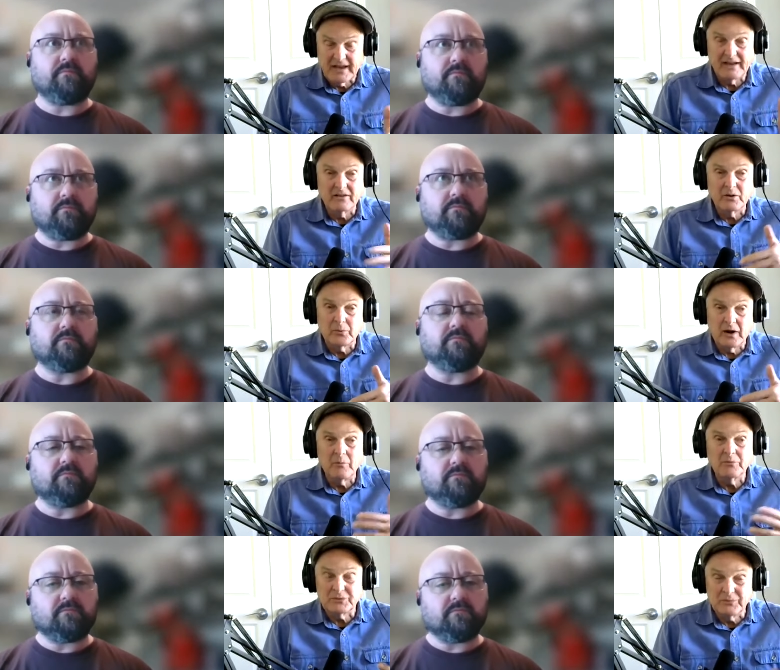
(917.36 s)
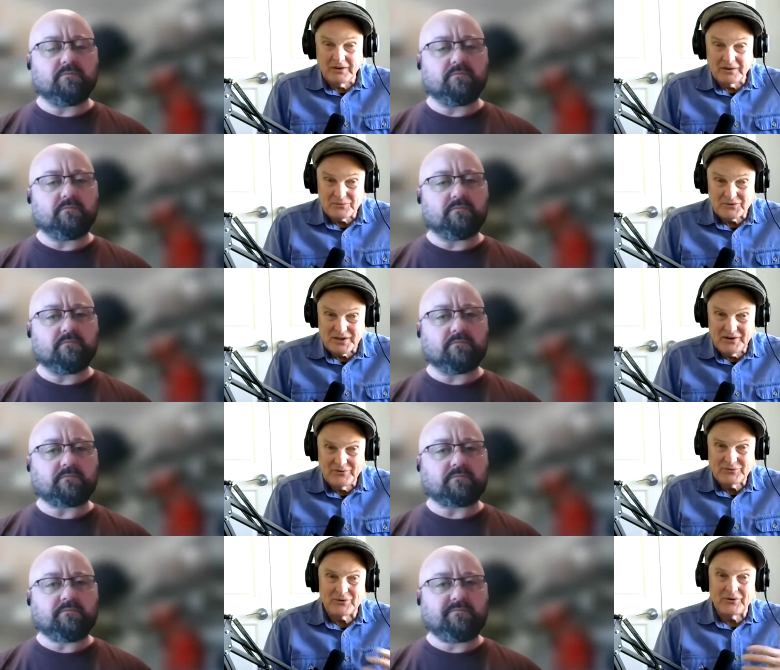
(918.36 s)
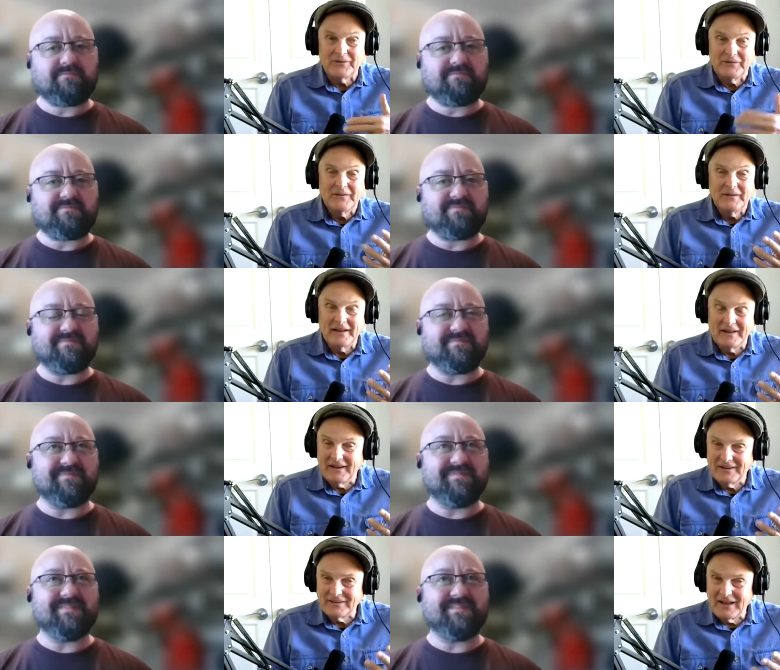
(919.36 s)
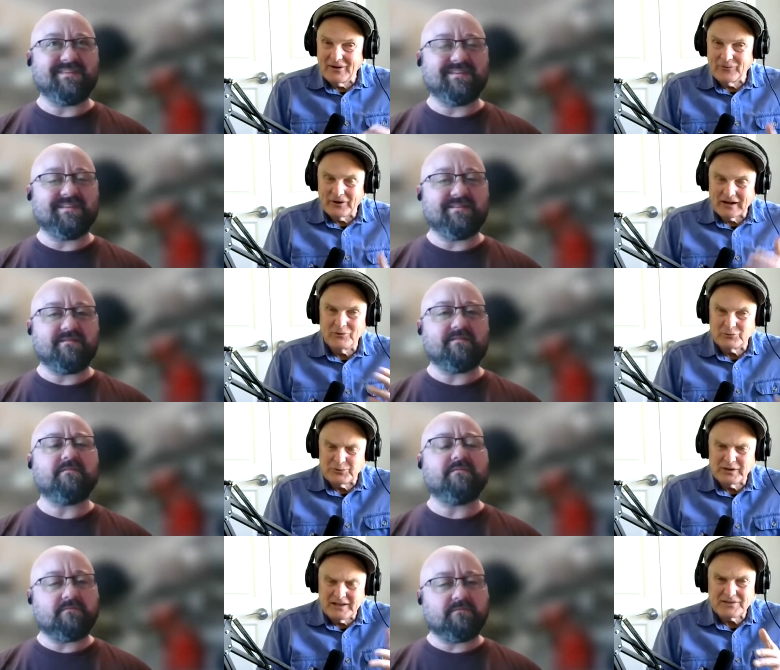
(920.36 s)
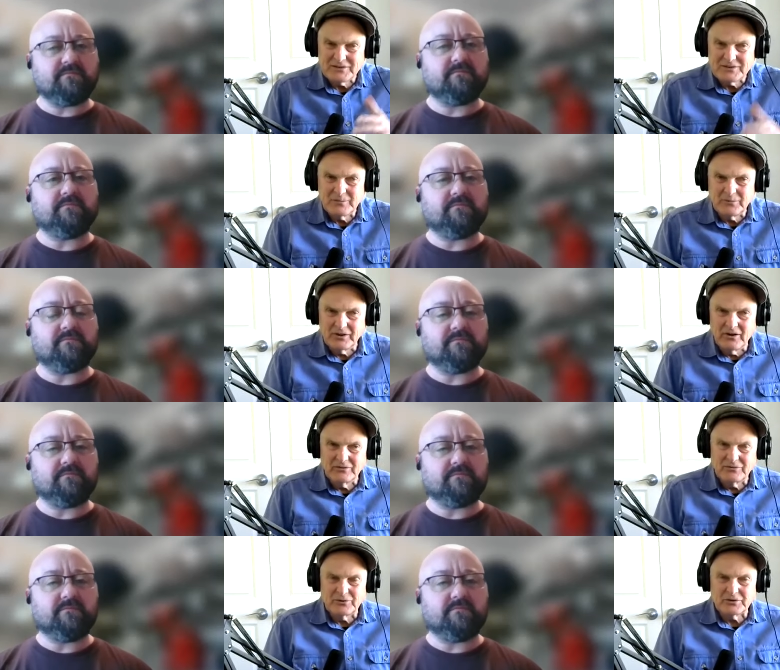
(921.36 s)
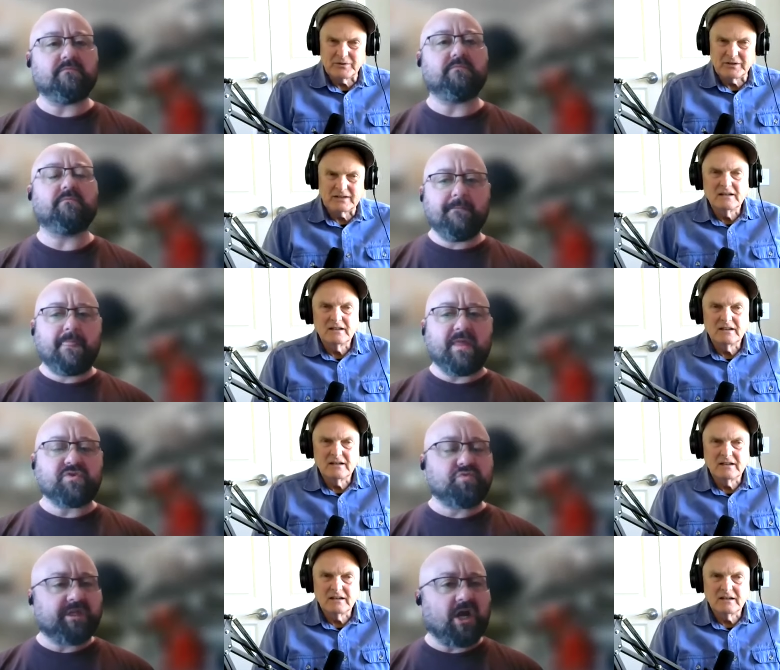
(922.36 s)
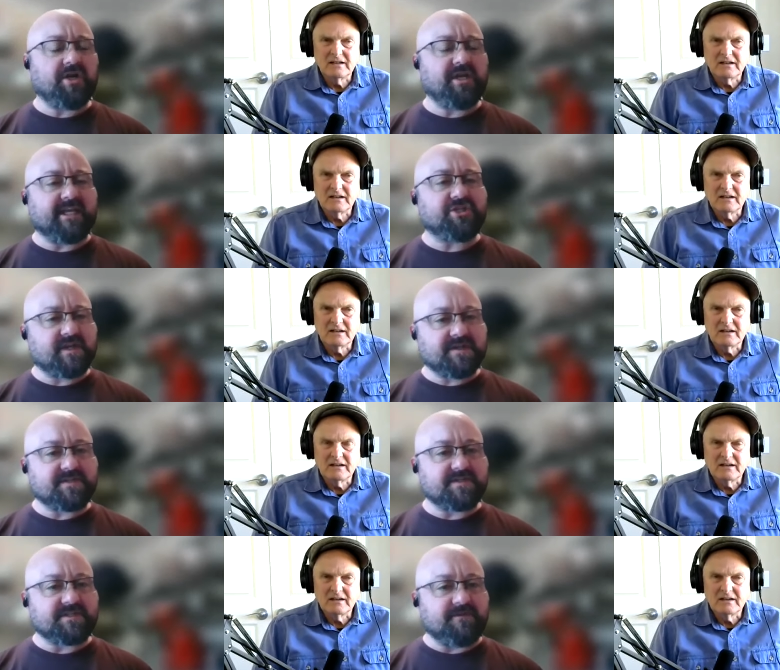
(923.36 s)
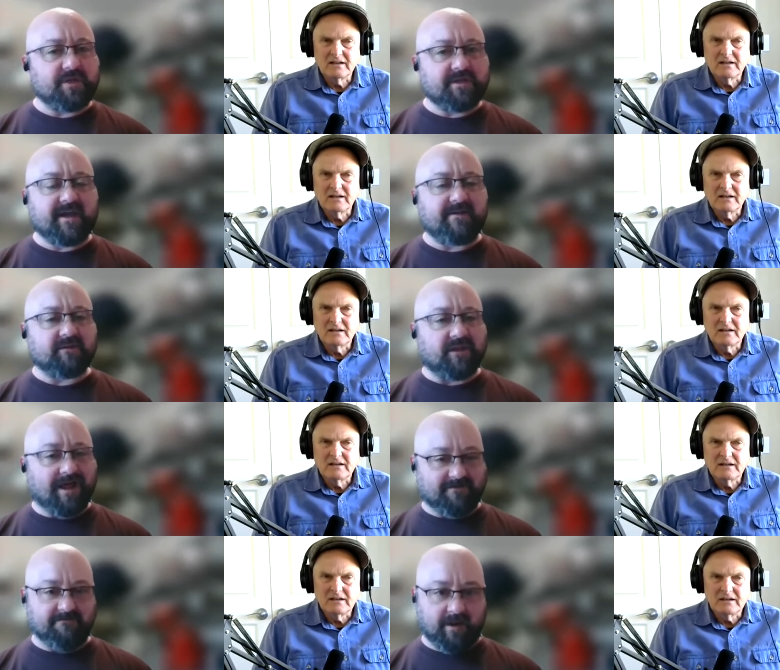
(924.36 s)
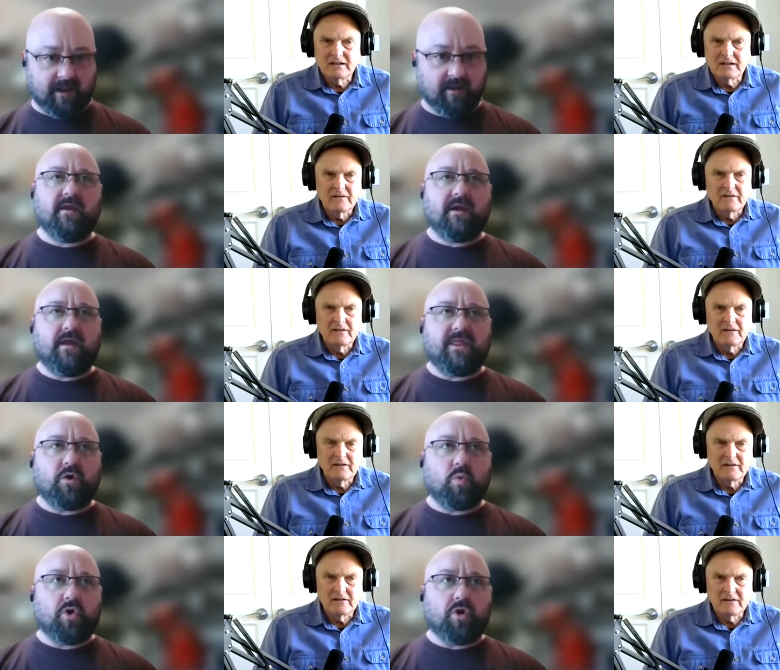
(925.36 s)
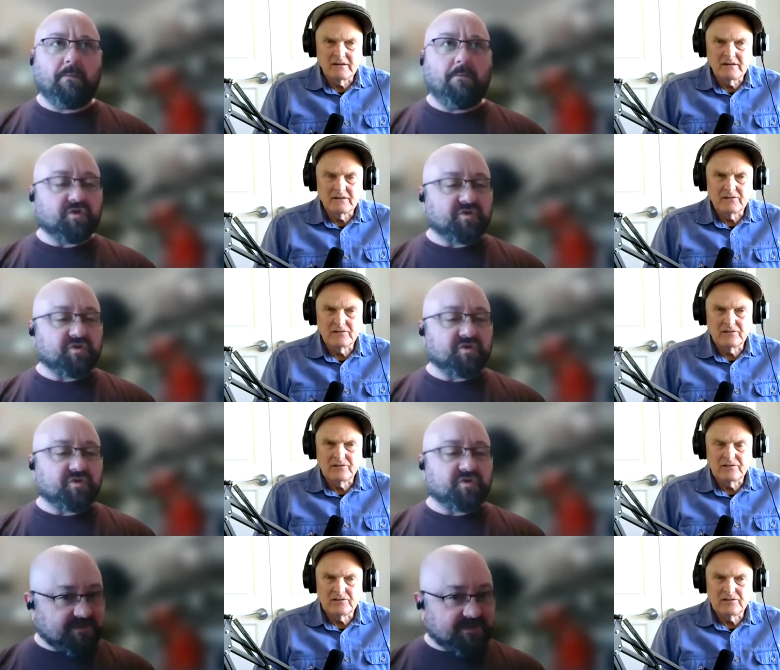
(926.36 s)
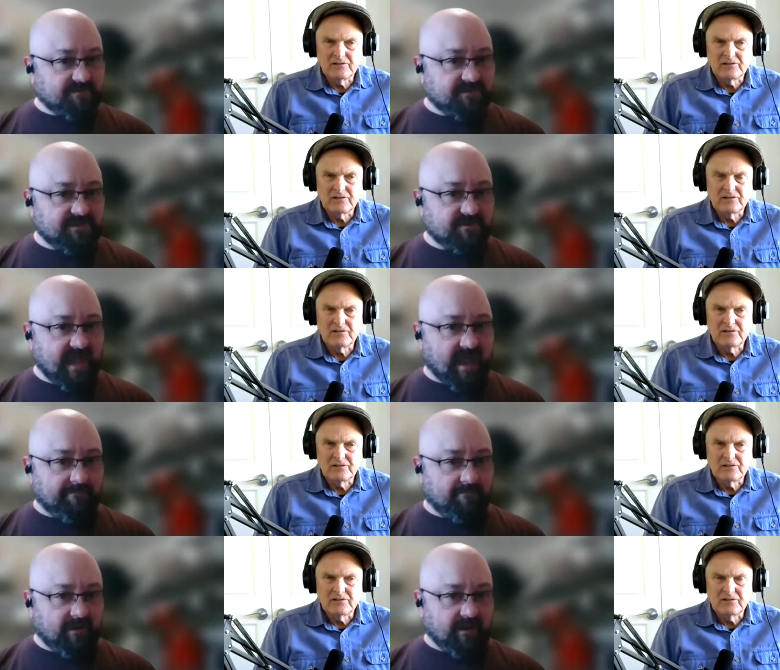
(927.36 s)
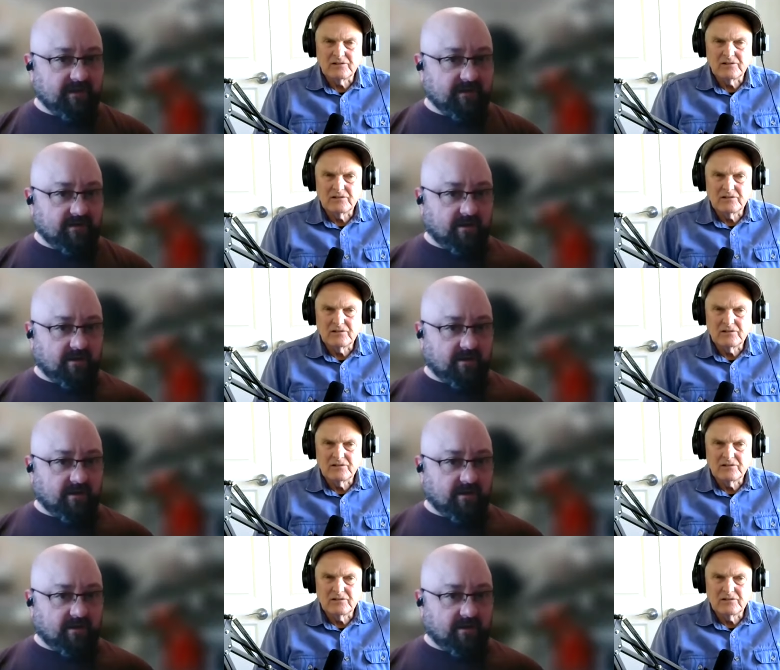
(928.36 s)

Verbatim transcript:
Speaker 1: handle their problems among themselves, or how, how did that work? How was the relationship with law enforcement?
Speaker 2: It was really hard to get justice if you didn't have a lot of money. There were multiple court systems ap- in